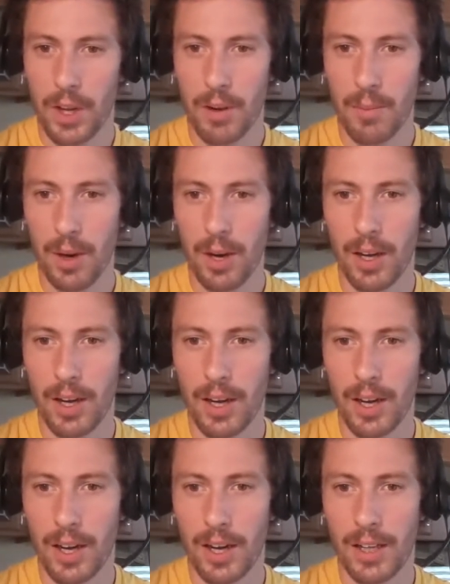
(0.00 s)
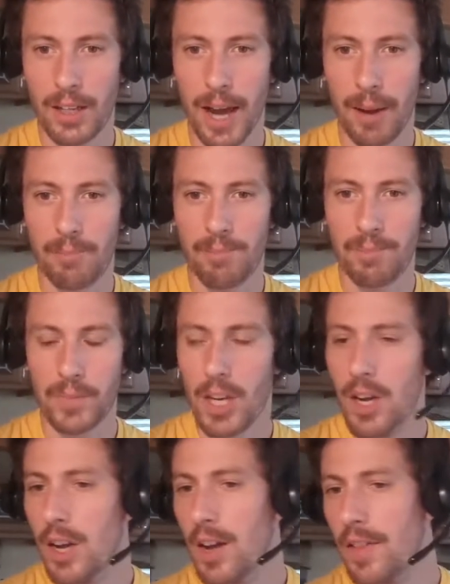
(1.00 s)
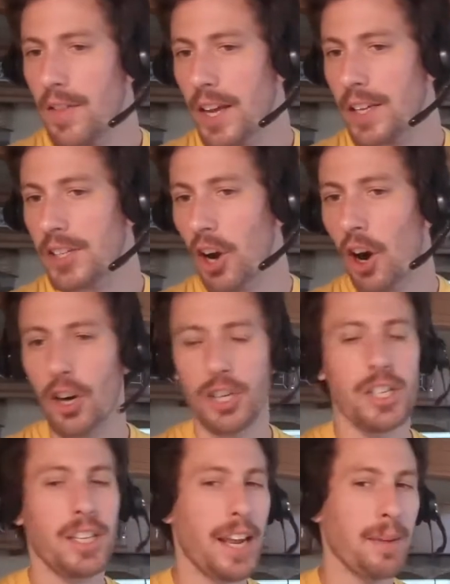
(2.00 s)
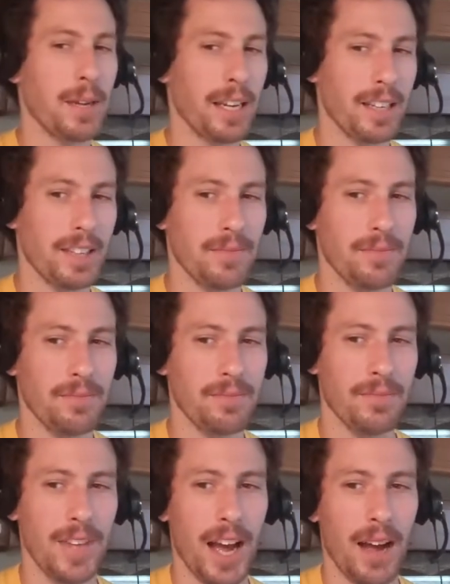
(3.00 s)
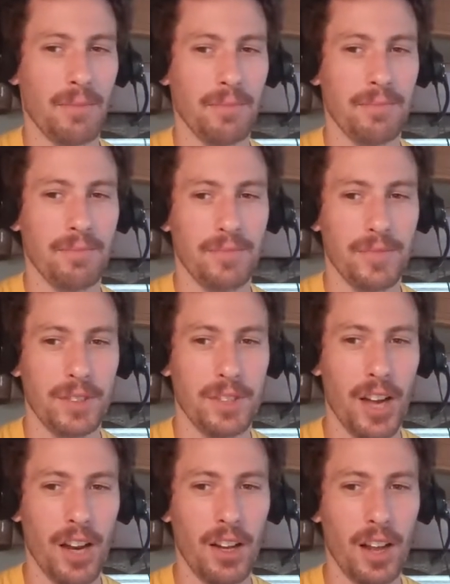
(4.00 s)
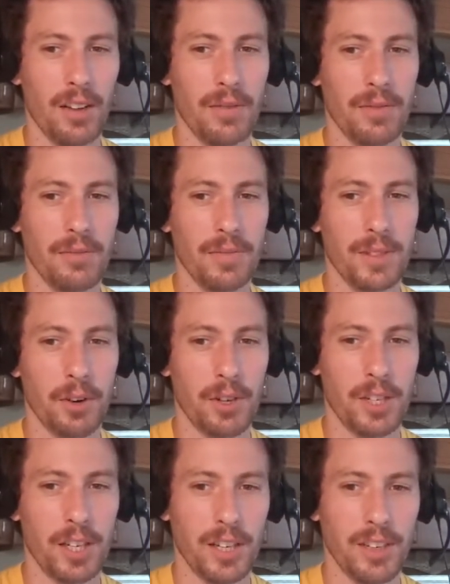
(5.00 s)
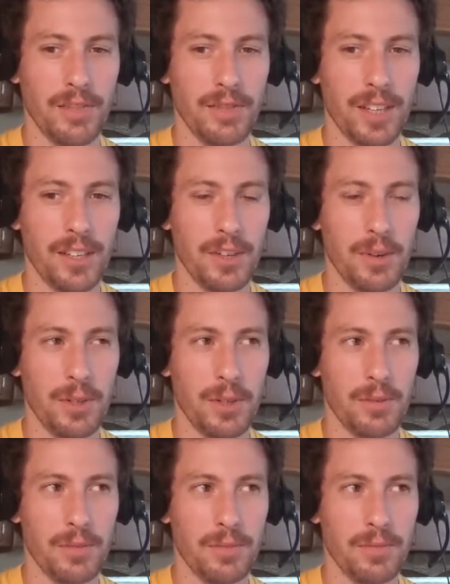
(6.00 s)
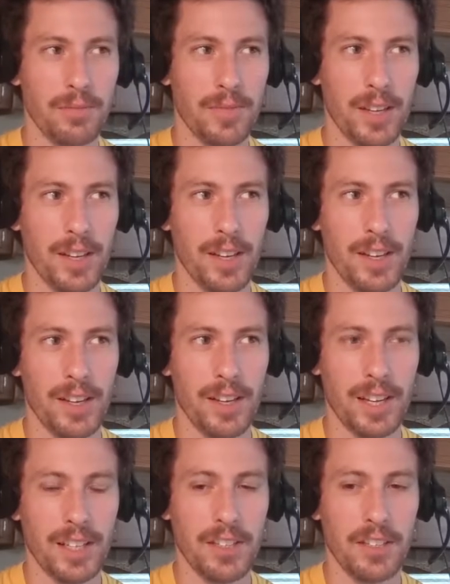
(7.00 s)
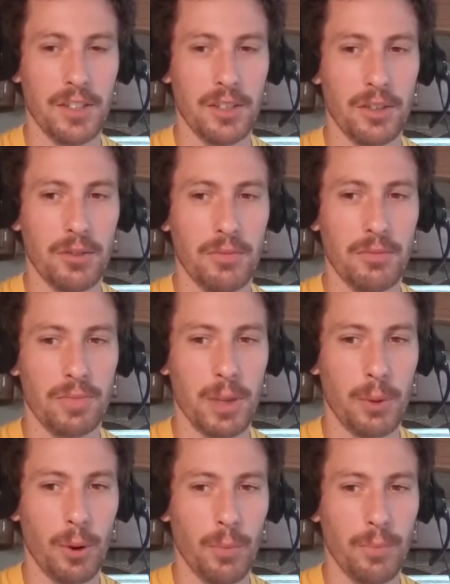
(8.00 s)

but yeah, things are samey. Yeah, there's not a lot of diversity in terms of things to do, people.